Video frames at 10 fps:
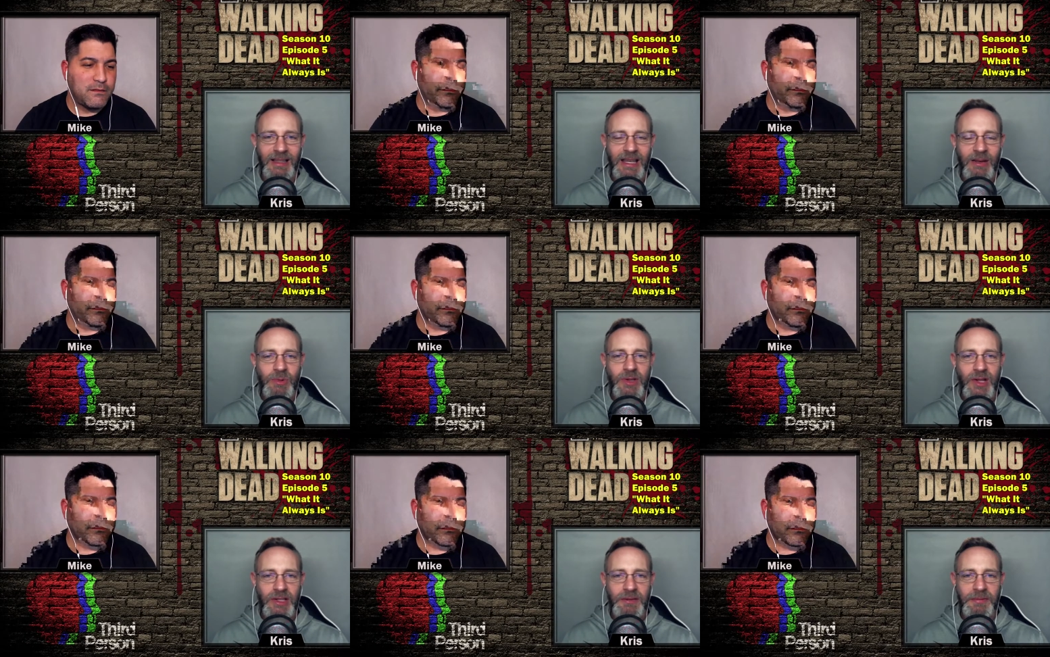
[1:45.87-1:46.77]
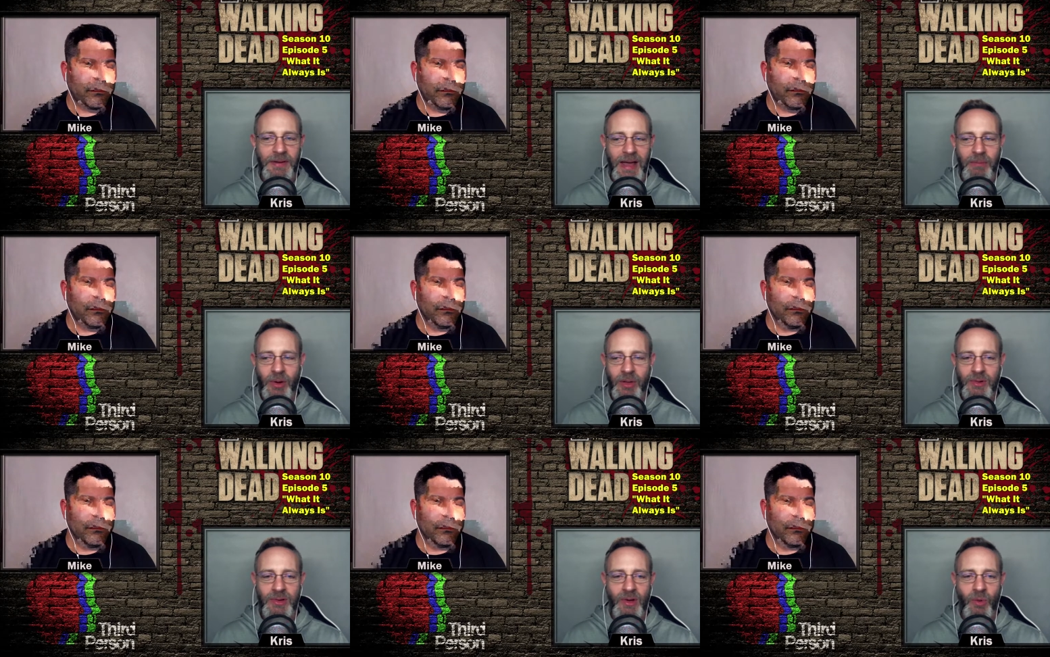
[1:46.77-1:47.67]
Speaker 1: kid was such a fanboy. There
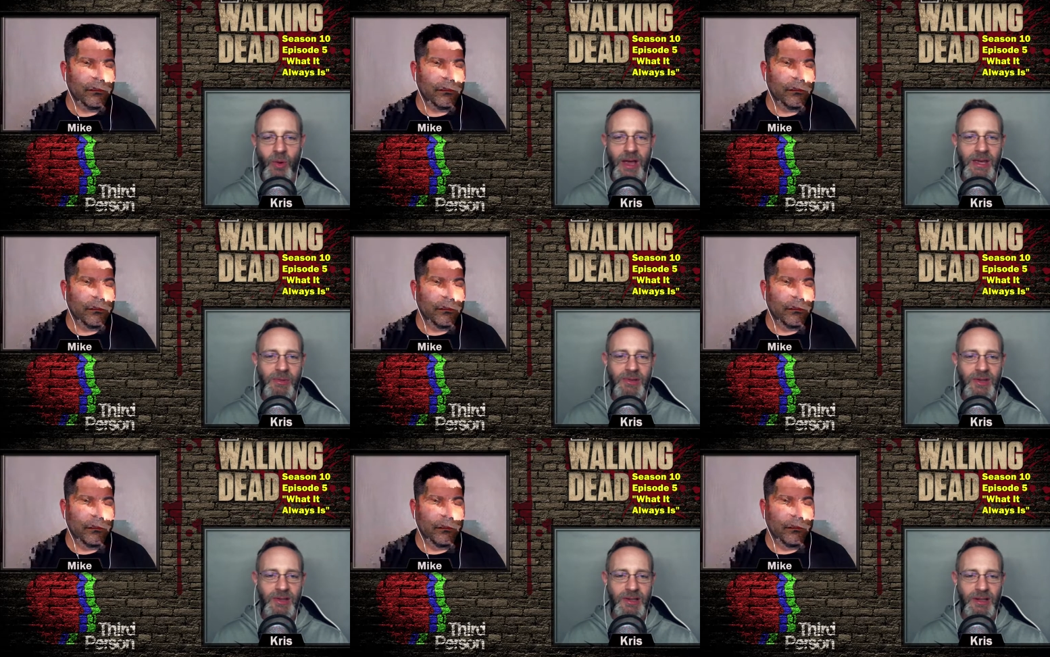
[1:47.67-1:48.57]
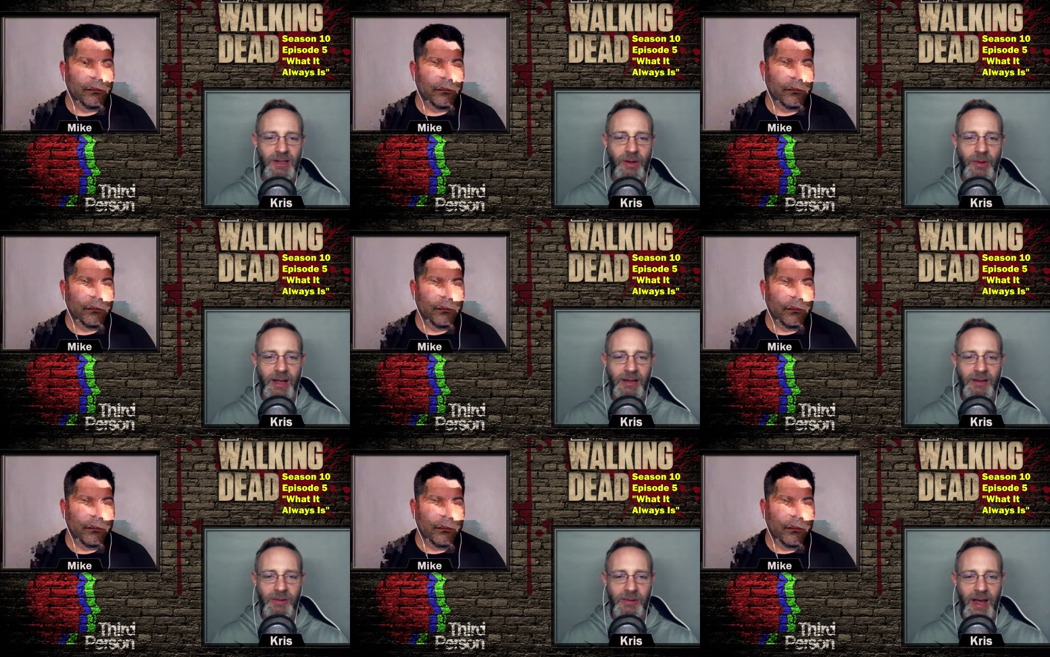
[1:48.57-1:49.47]
was no way he was just going to go ahead and
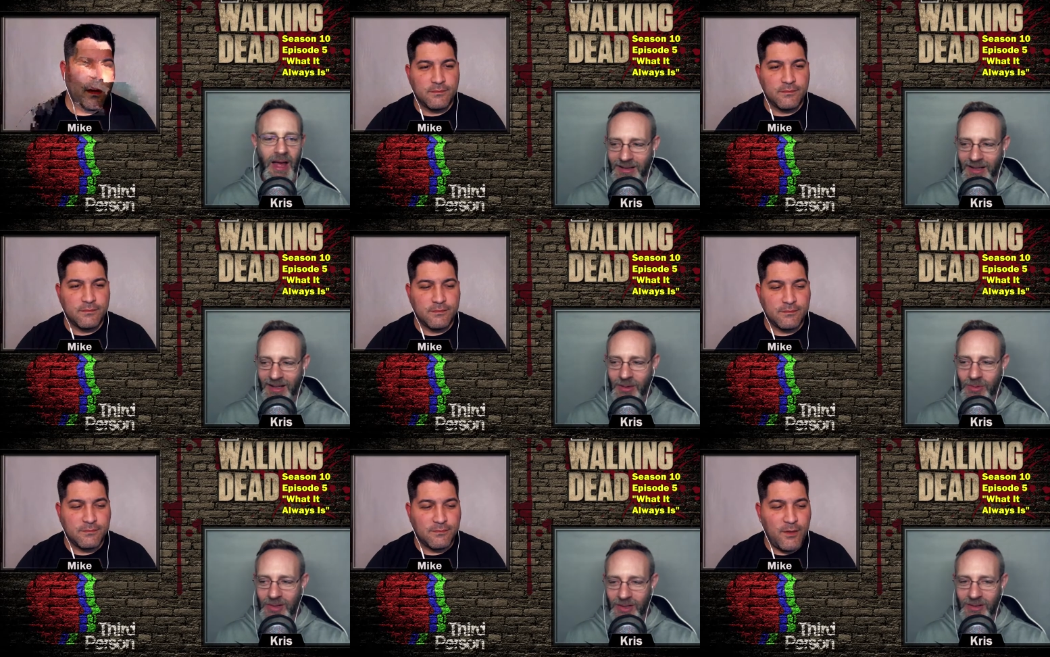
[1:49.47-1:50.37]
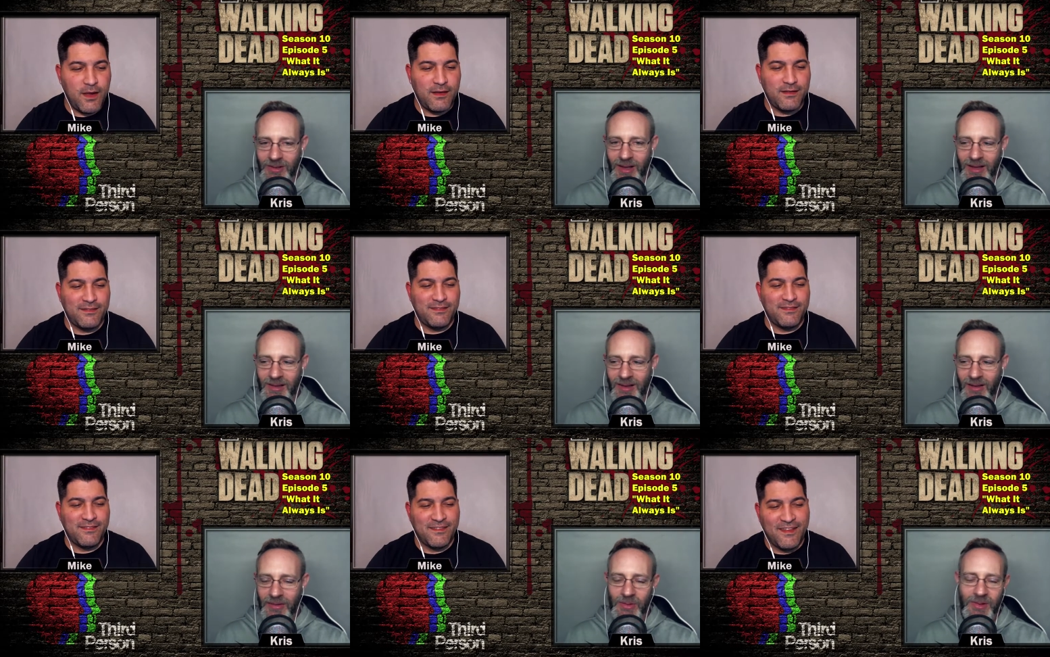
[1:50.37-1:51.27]
do that. And he was going to do that
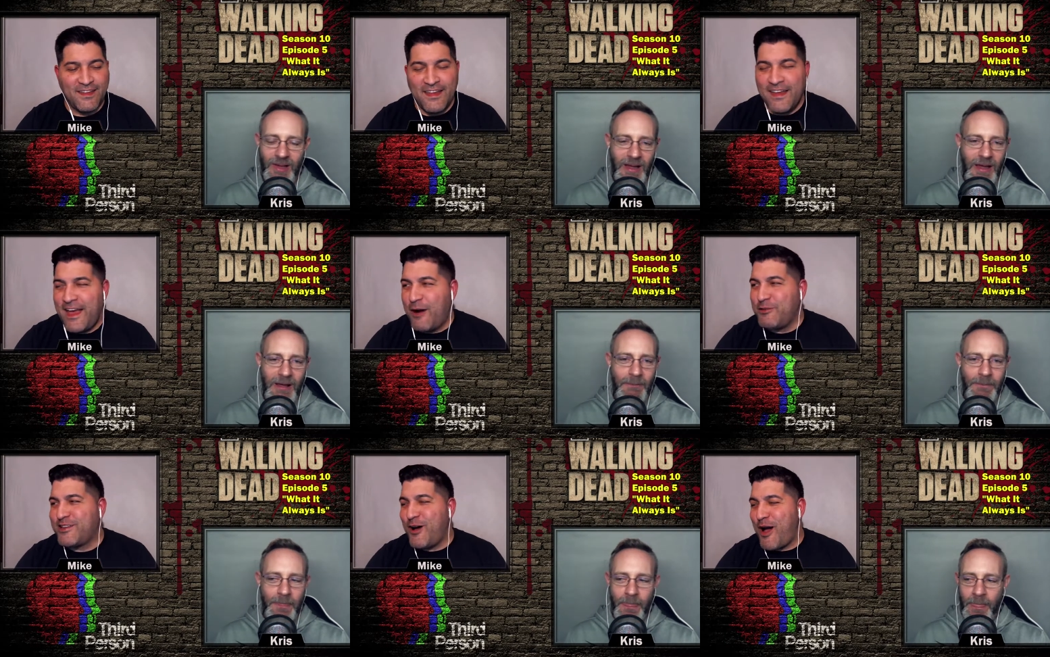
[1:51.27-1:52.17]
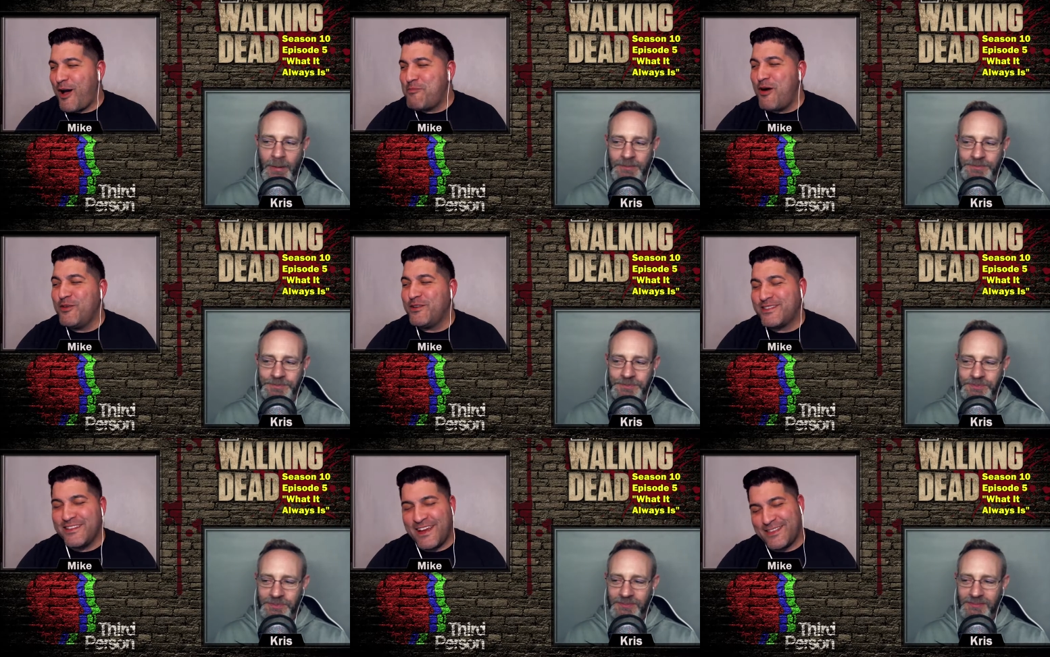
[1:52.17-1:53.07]
stuff. He was.
Speaker 2: I was. Uh, I'm always the
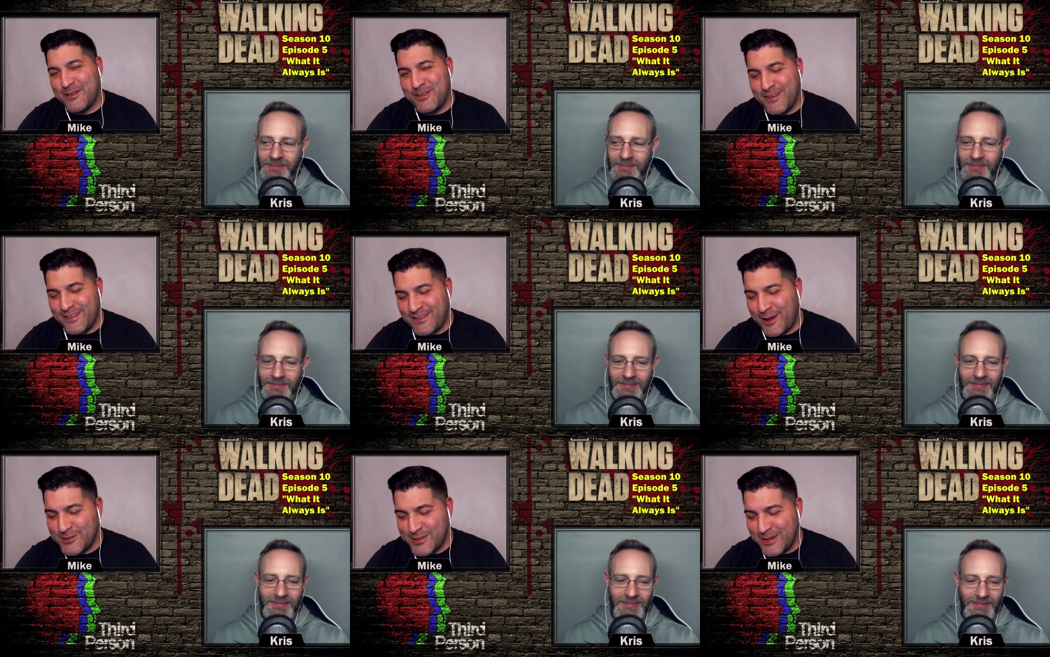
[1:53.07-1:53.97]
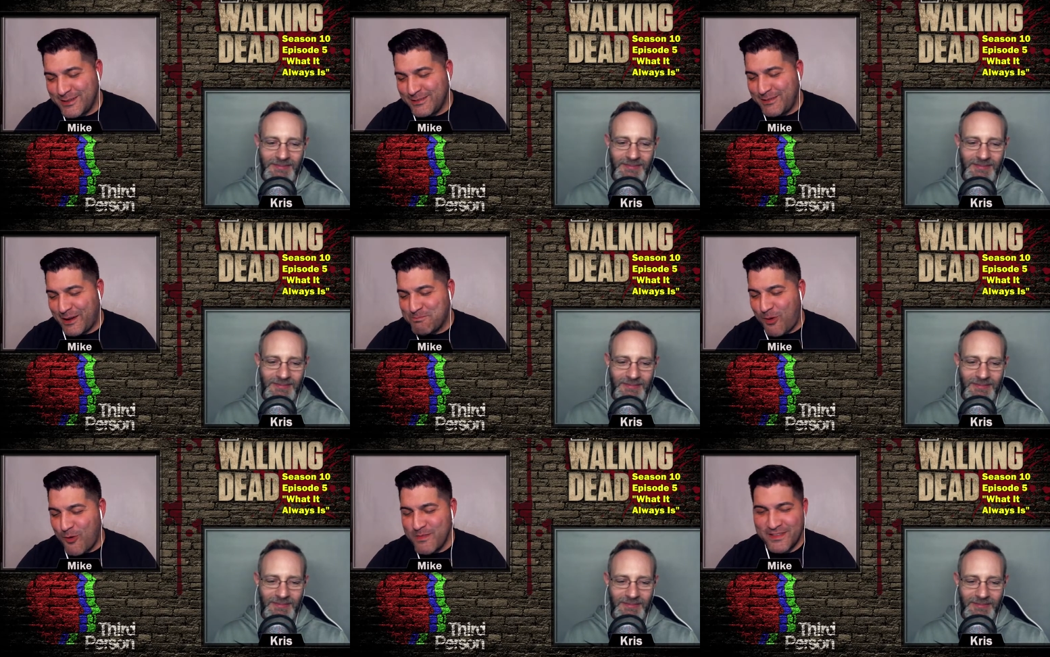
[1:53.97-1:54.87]
like the the touching like
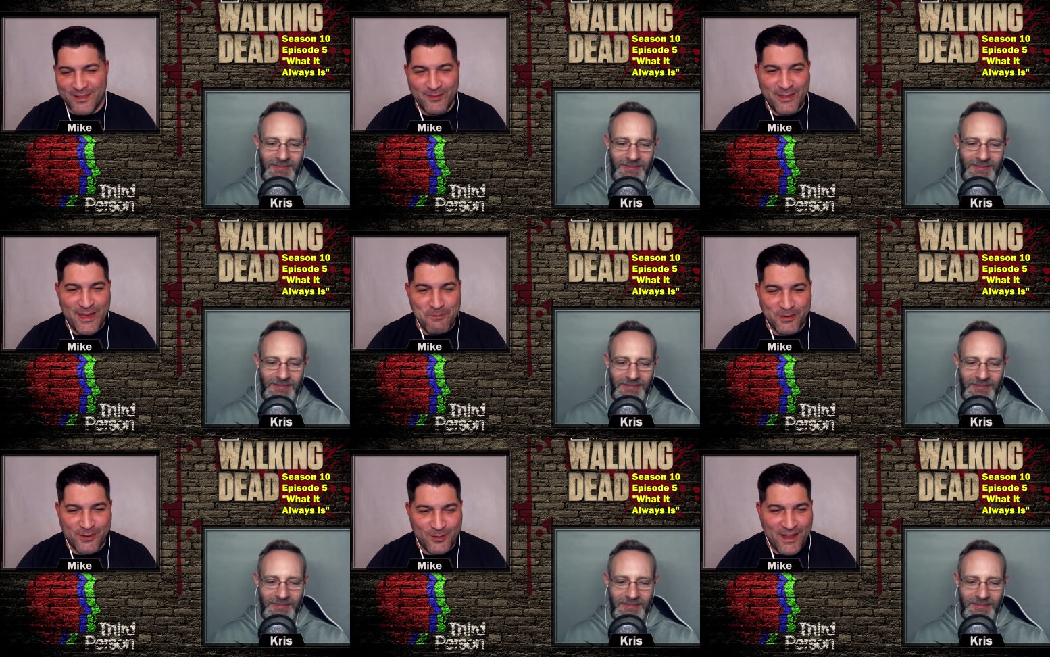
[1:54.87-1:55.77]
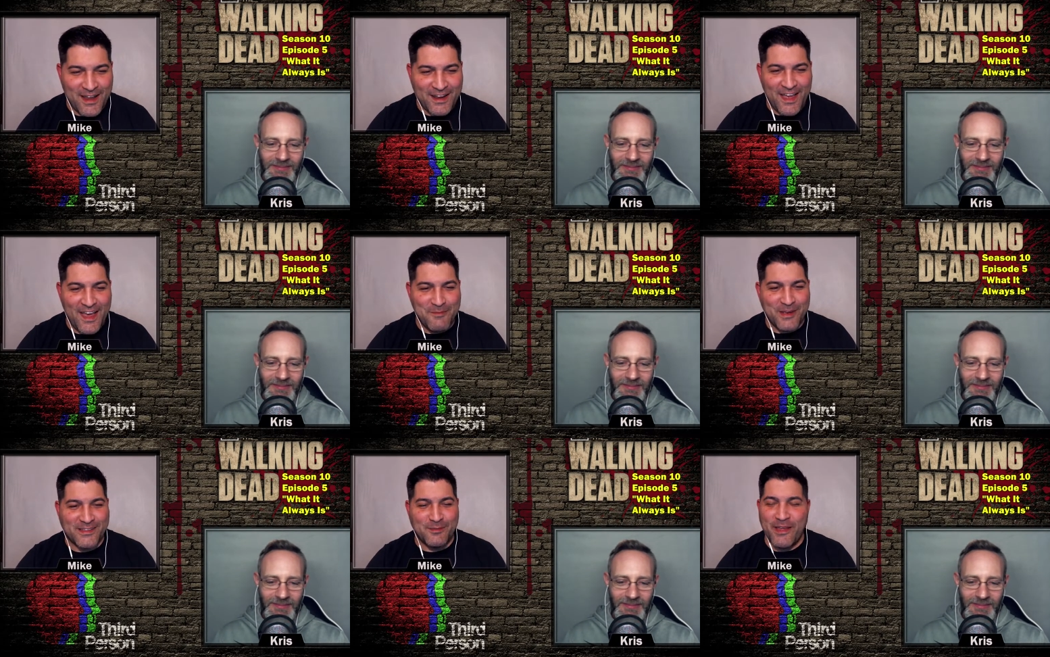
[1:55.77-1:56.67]
moments of the episode kind of guy because
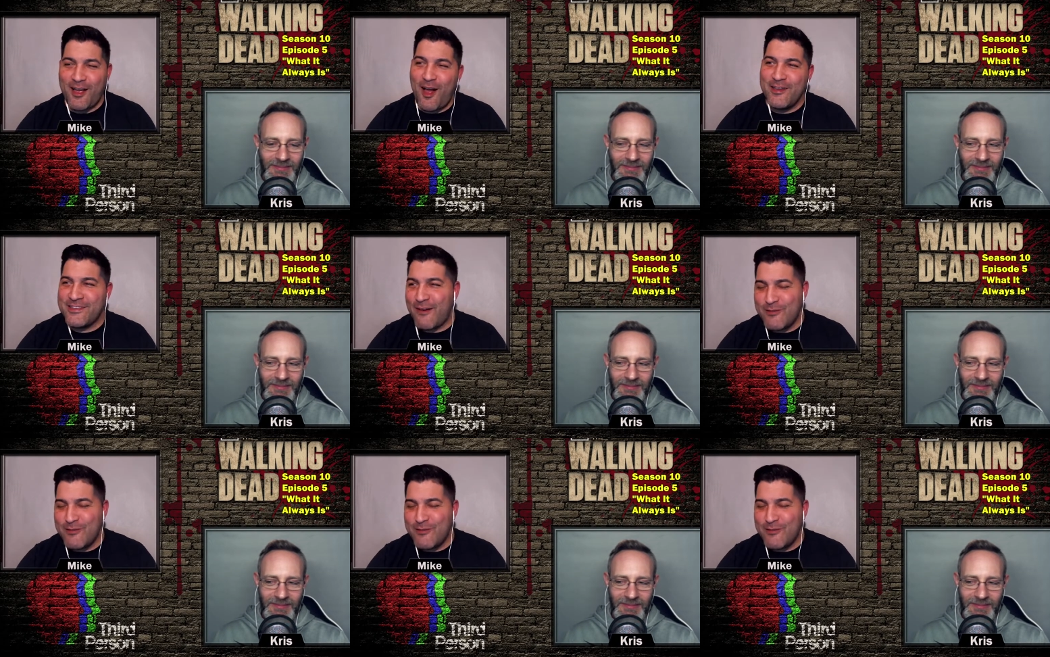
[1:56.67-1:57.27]
I'm like, oh, he's having this